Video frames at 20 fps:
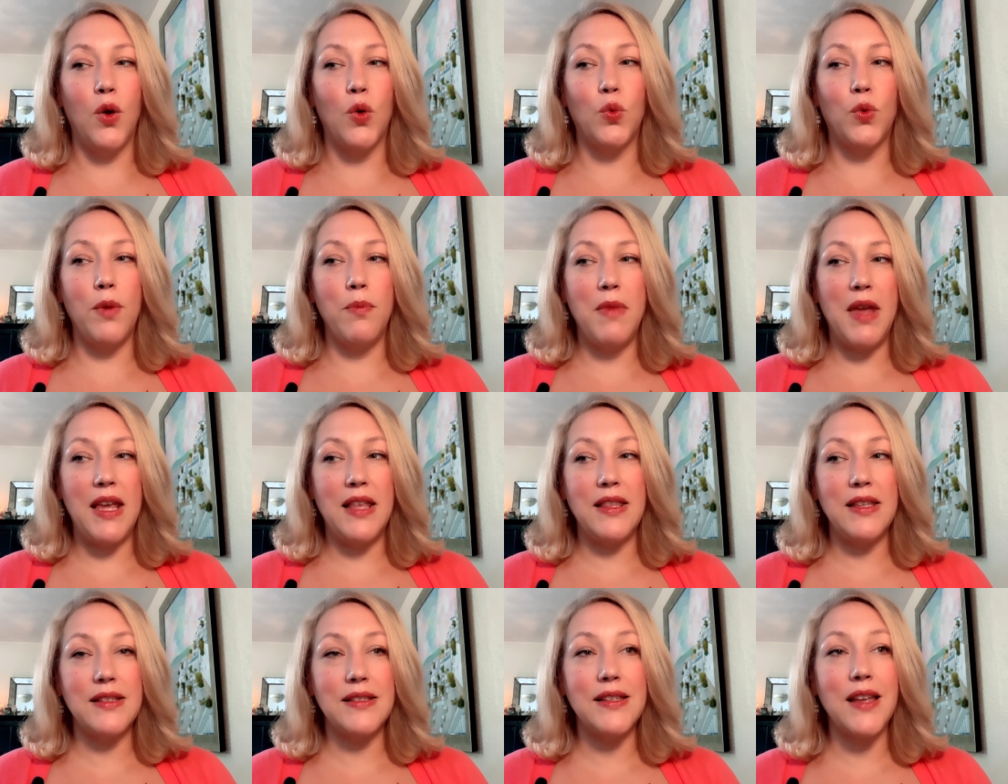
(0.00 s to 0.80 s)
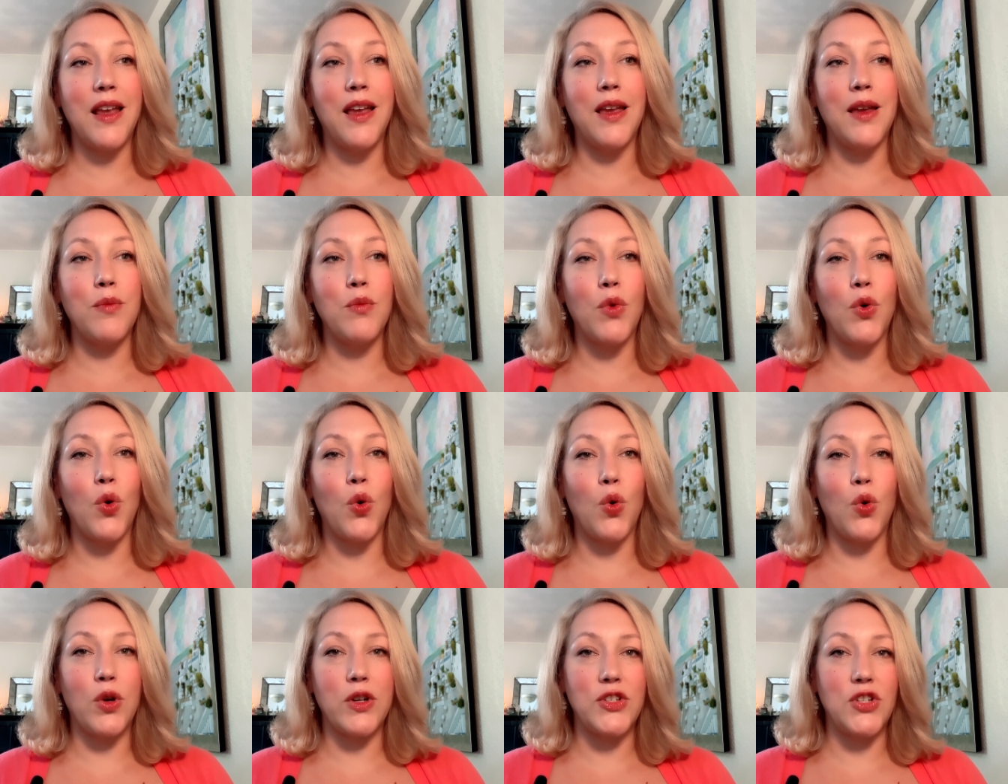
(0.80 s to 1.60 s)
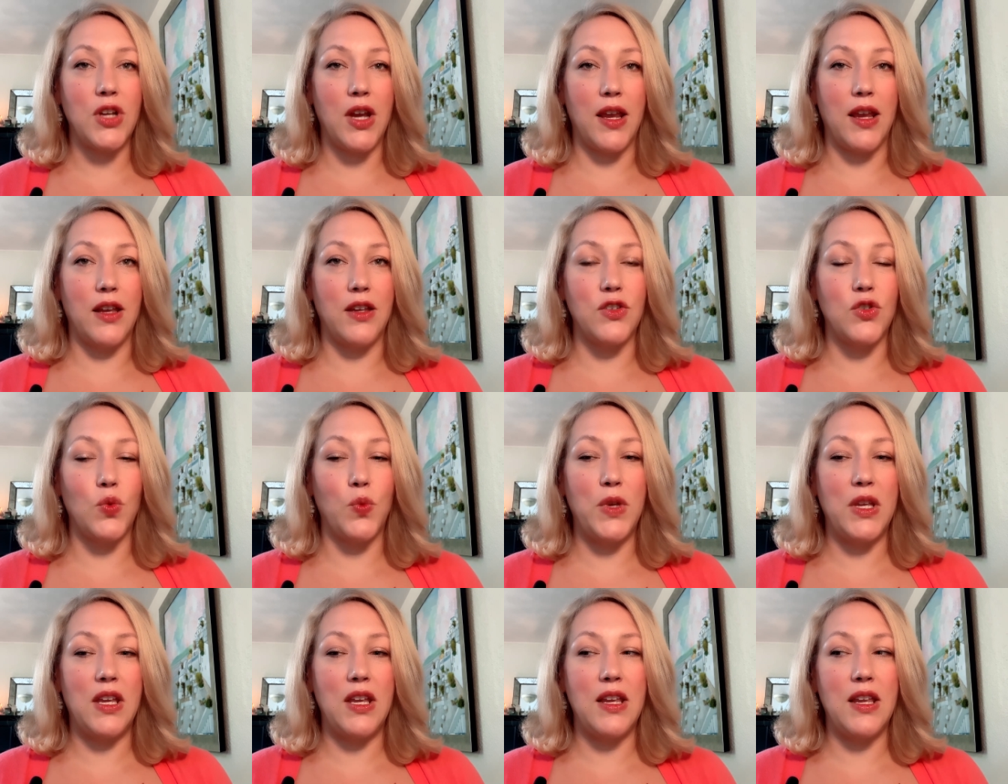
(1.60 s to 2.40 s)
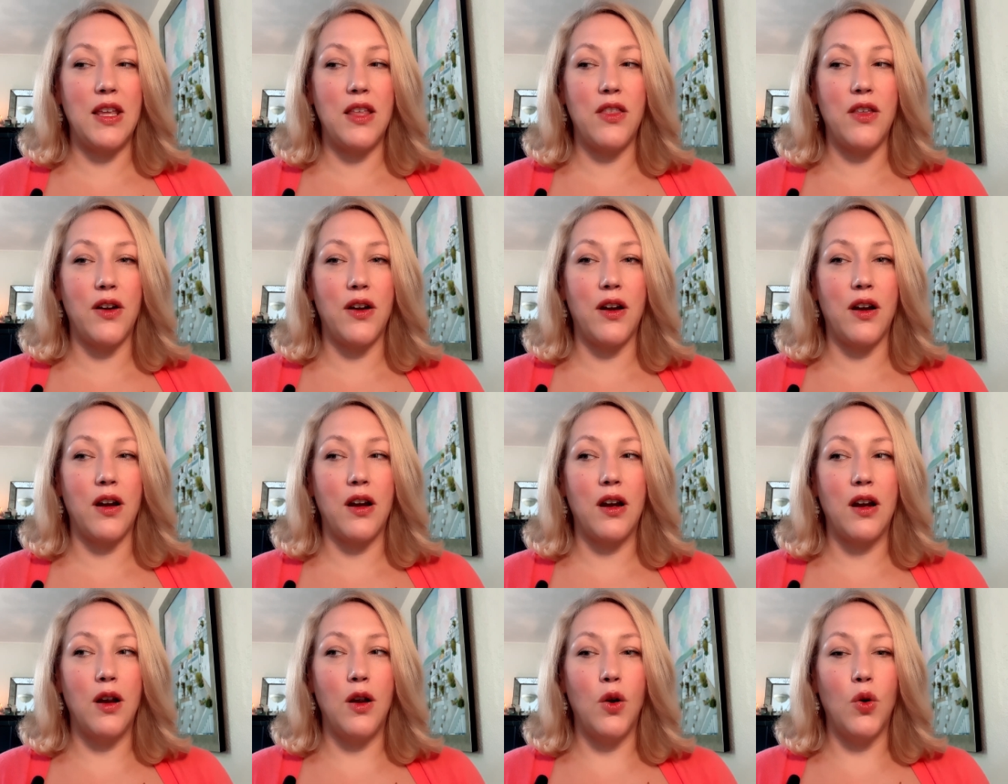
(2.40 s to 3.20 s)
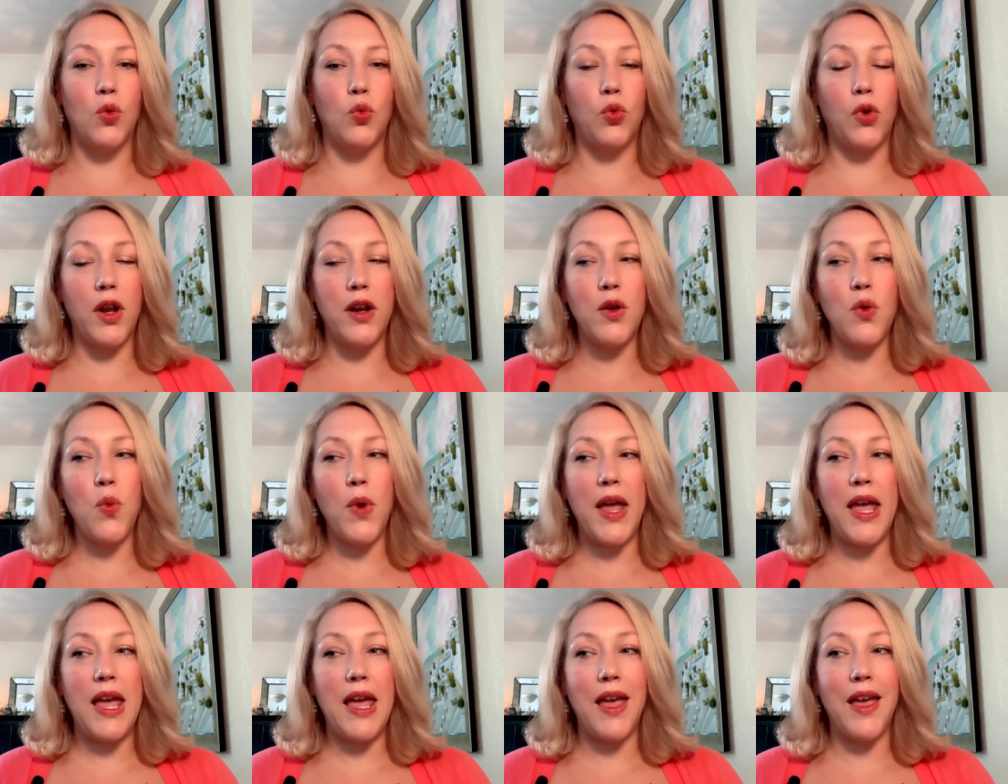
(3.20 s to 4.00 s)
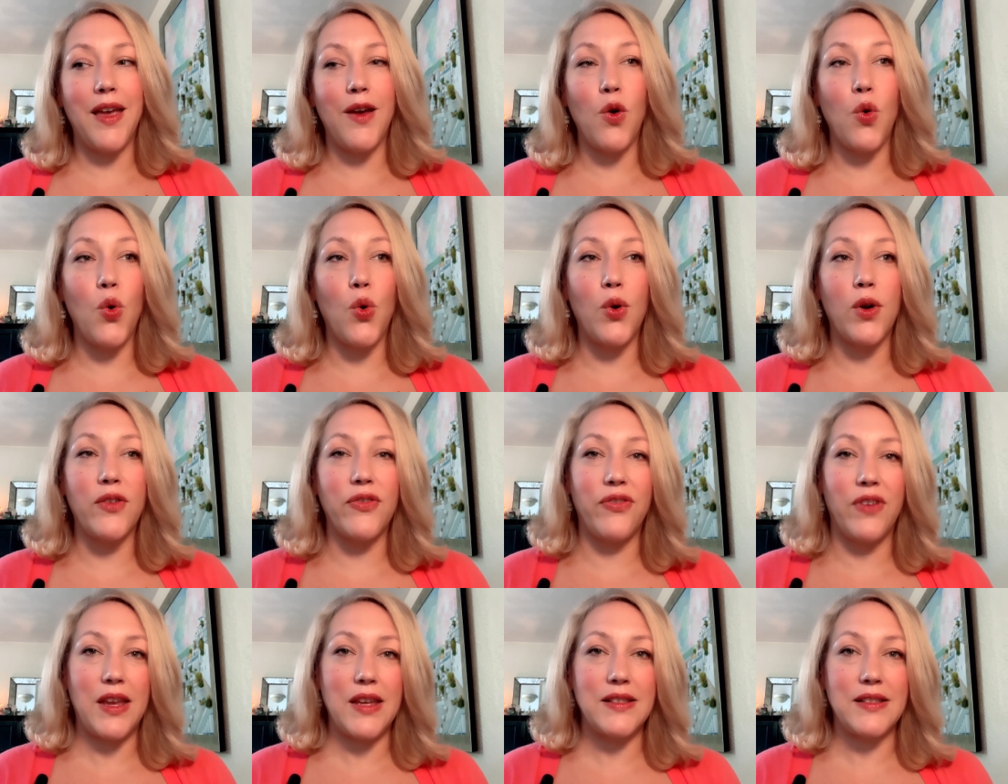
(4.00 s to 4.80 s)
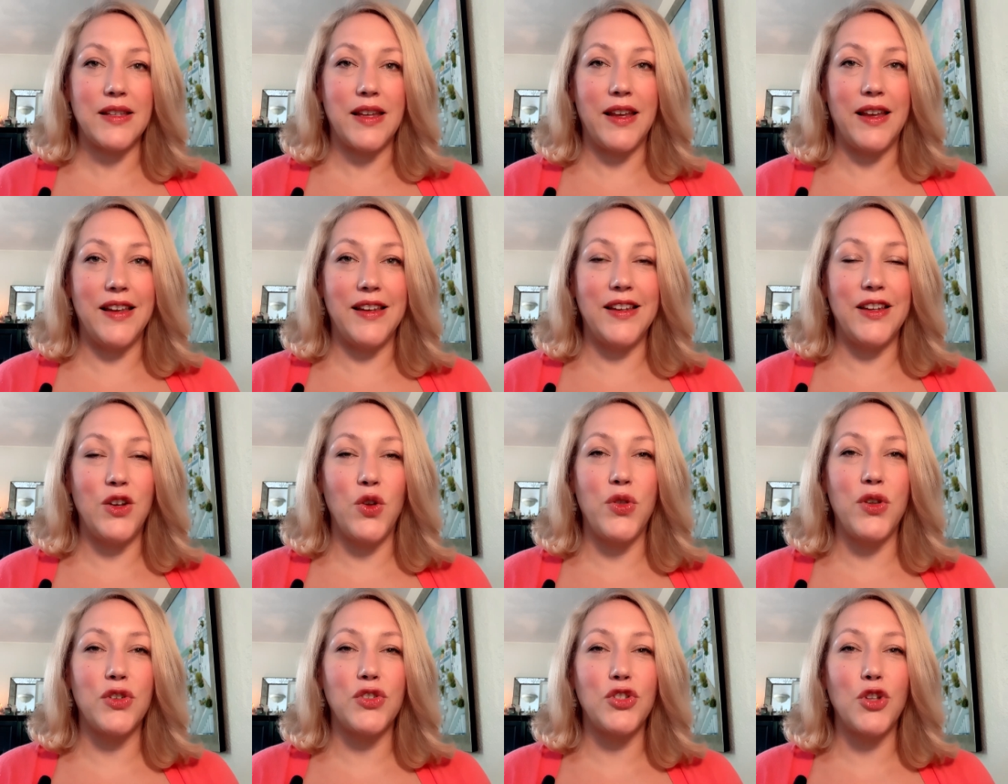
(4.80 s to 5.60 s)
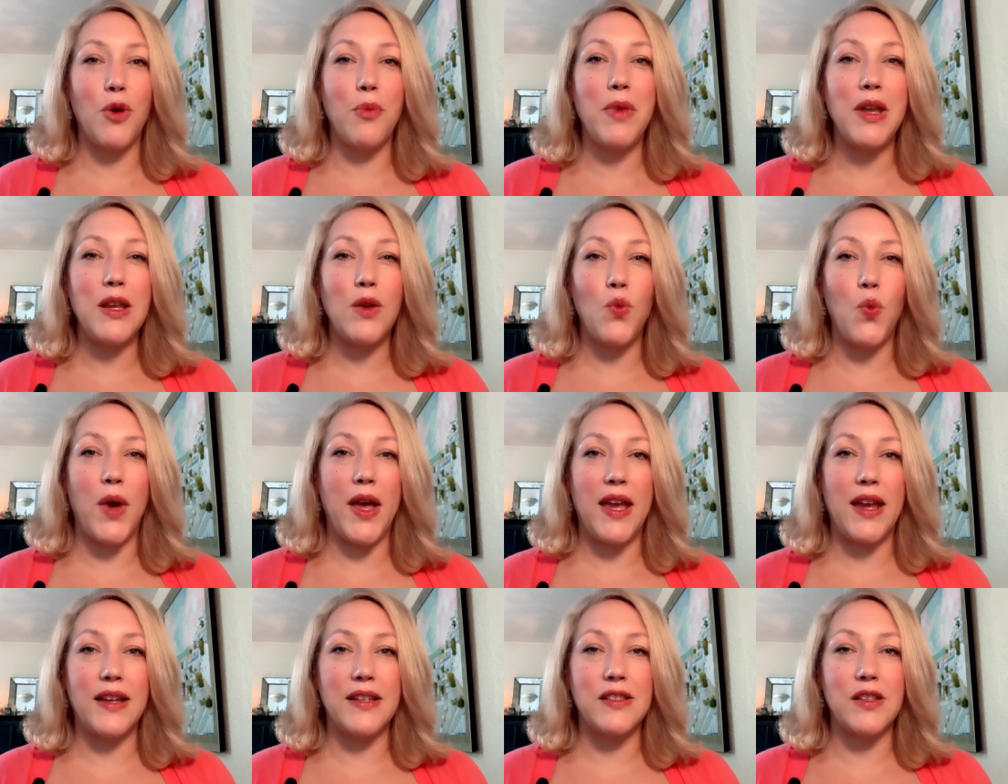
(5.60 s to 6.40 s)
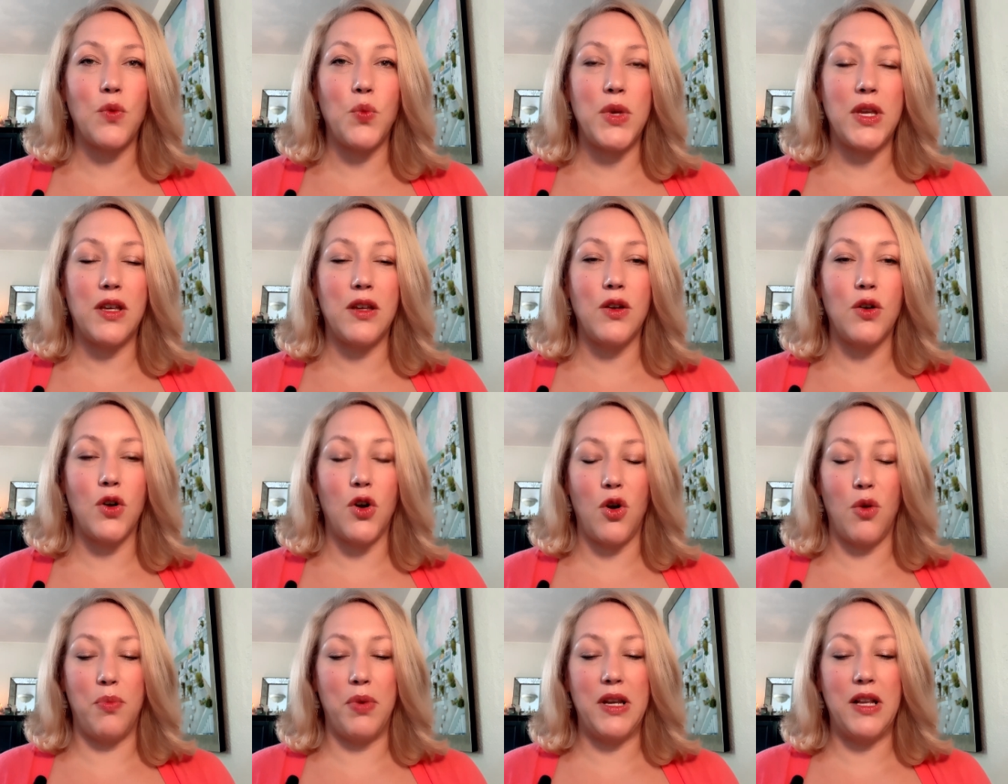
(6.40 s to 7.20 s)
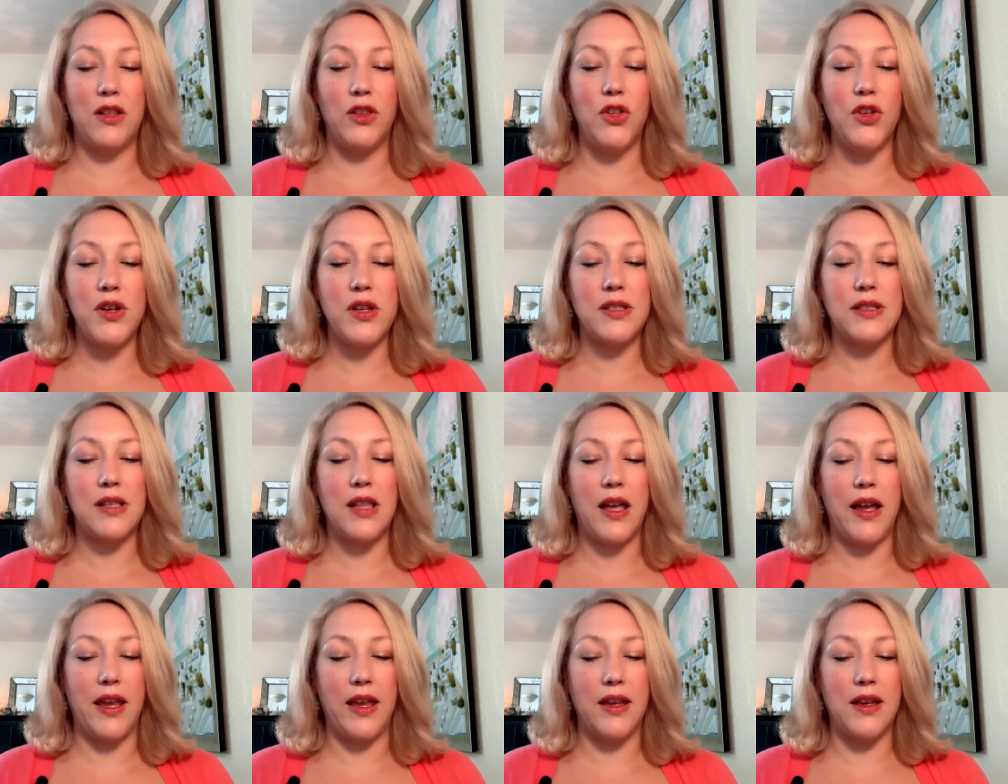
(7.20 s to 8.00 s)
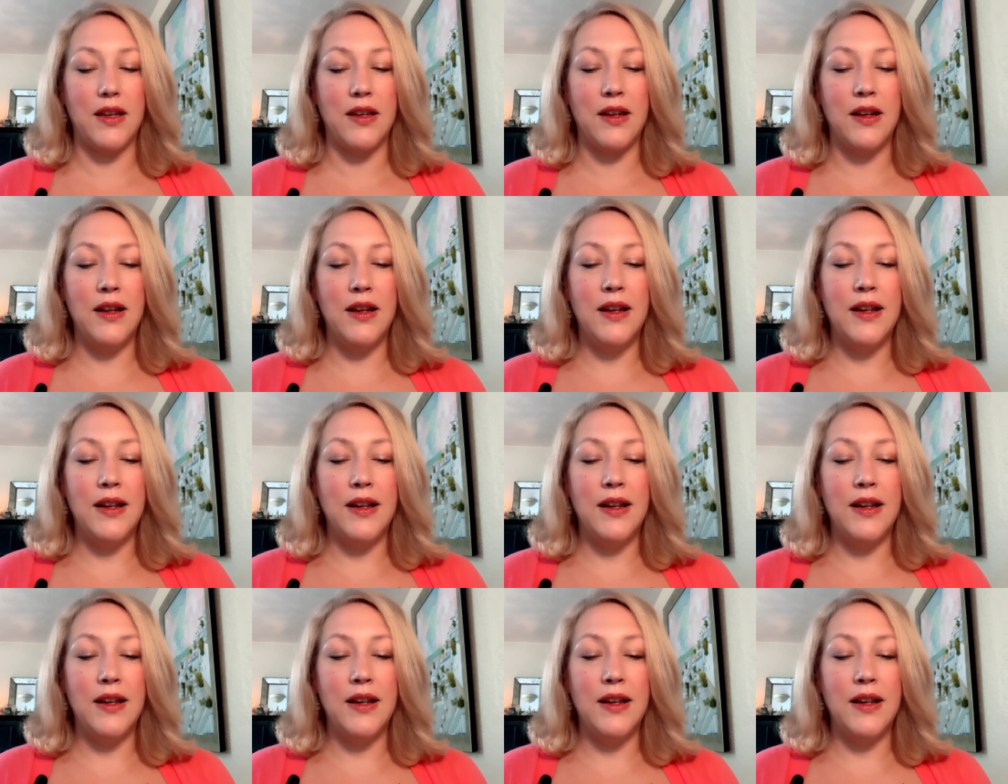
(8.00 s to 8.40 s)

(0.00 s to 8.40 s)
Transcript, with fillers: remain the same or change. We can either run away or face it. You know, there's so many ways that we can grow, but it looks like